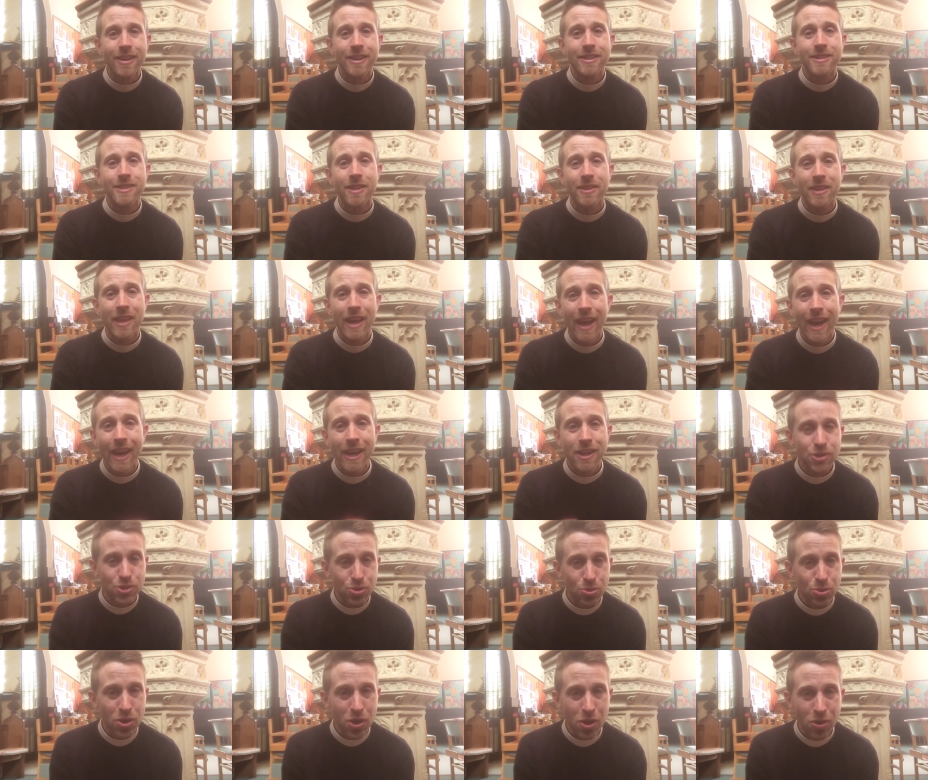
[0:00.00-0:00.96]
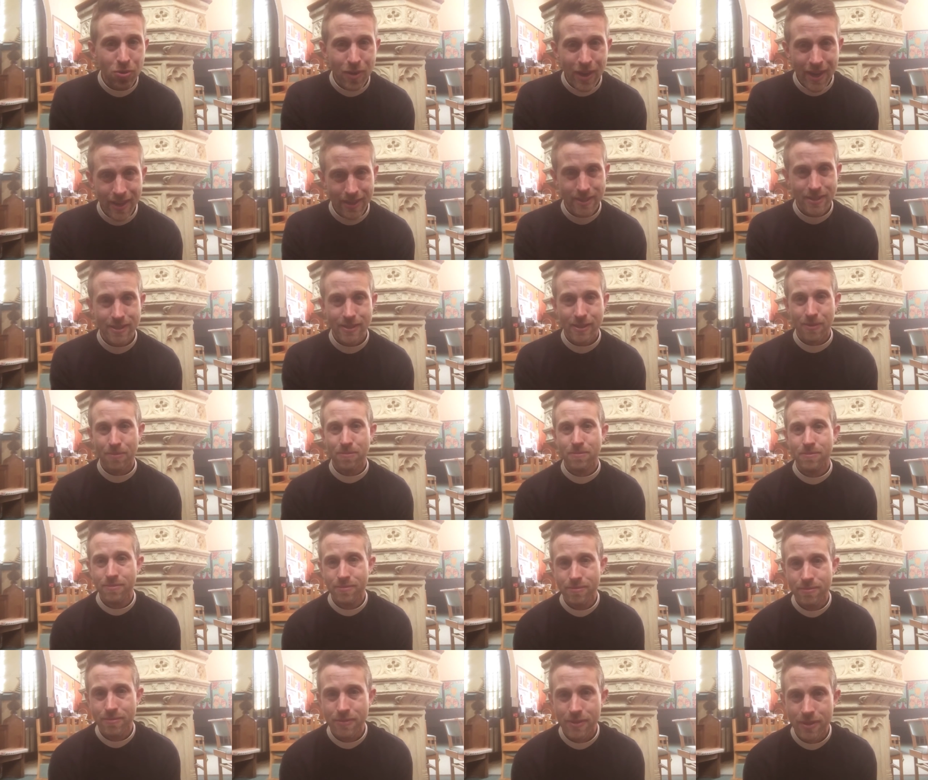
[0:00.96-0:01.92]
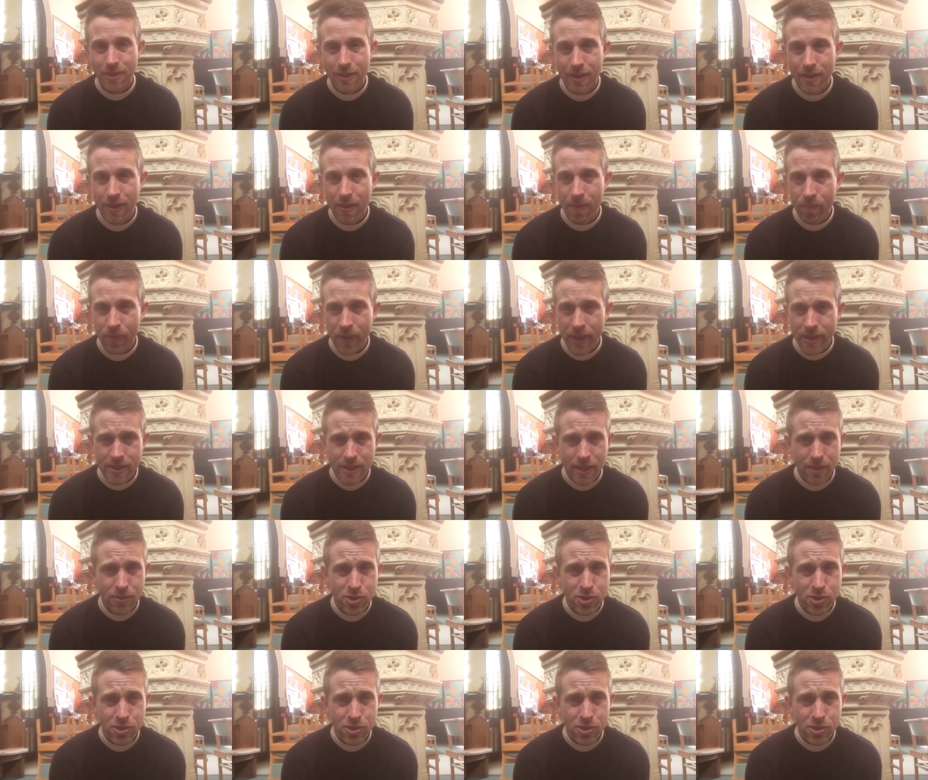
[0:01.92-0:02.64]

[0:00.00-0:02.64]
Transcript: And so the angel corrects them. That's